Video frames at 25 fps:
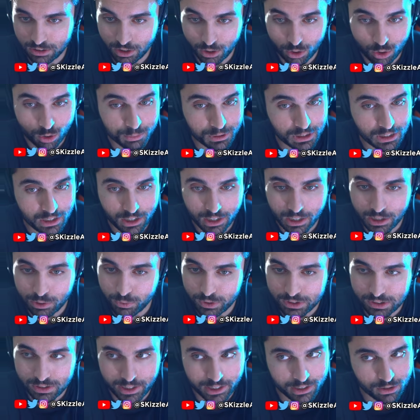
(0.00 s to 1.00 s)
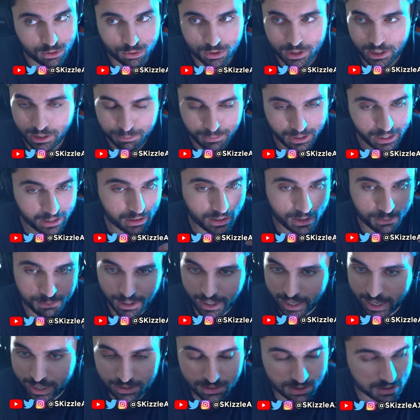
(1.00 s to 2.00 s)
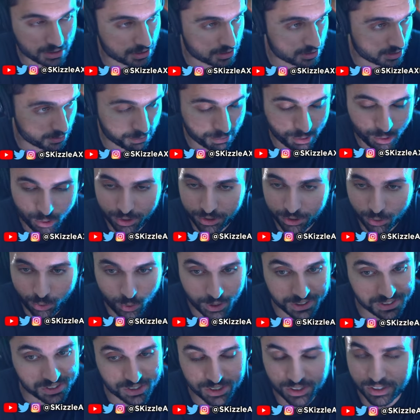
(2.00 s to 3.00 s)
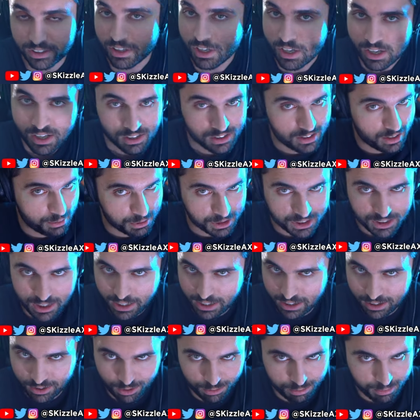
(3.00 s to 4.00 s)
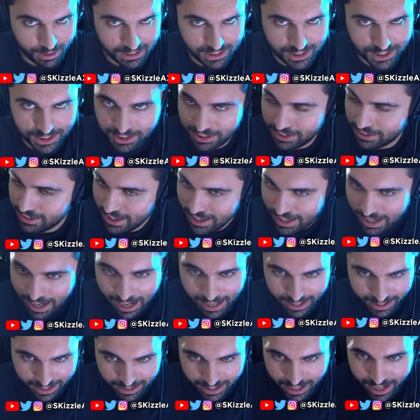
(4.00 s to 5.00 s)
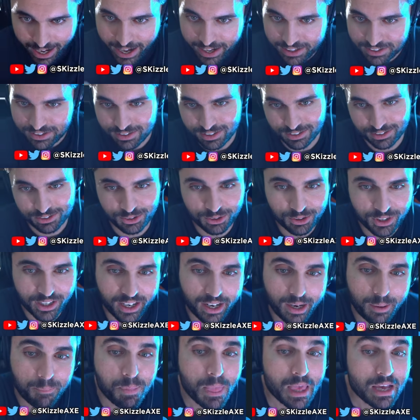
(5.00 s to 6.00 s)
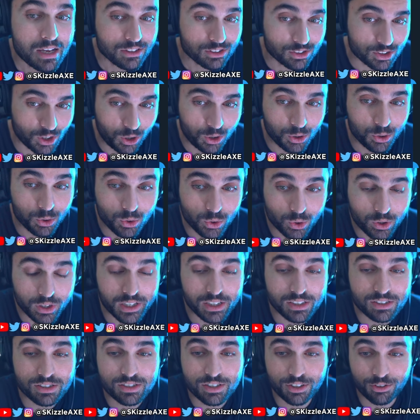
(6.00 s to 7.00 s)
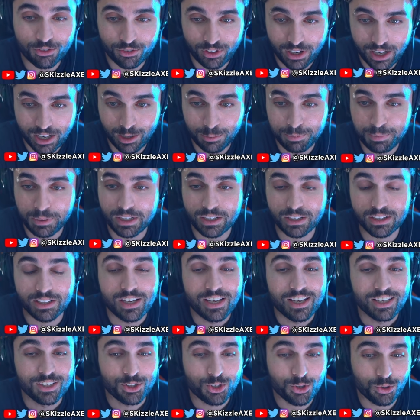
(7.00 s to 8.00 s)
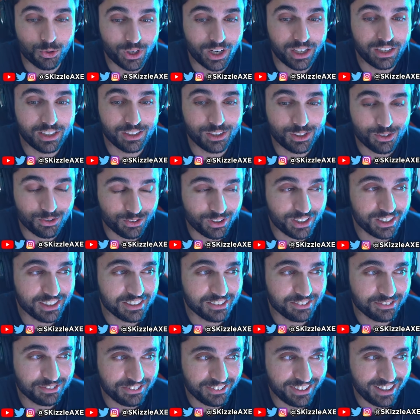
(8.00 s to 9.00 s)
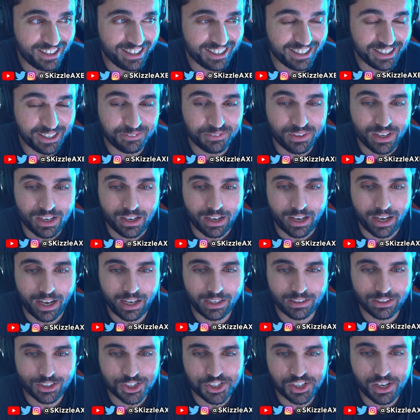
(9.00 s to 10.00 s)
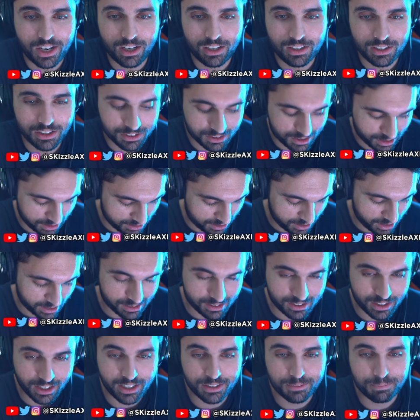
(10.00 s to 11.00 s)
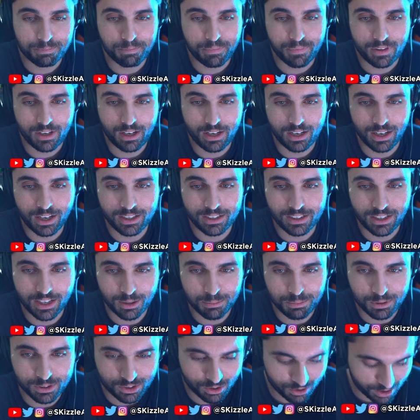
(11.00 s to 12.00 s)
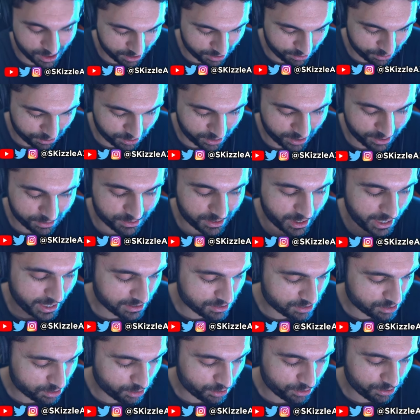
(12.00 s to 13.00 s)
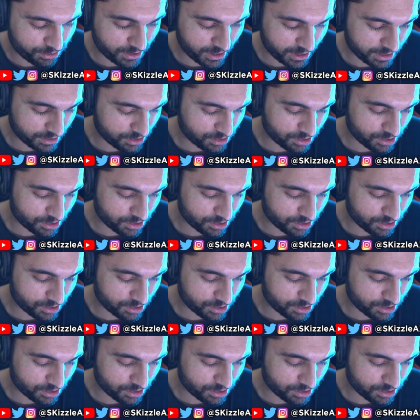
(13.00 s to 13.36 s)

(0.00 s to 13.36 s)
The homie Kid was like, okay, man, let me ask this important question. Let me take it on my chin. I gotta ask this, okay? So who is developing 2025? And Charlie Intel says that unable to confirm that so far.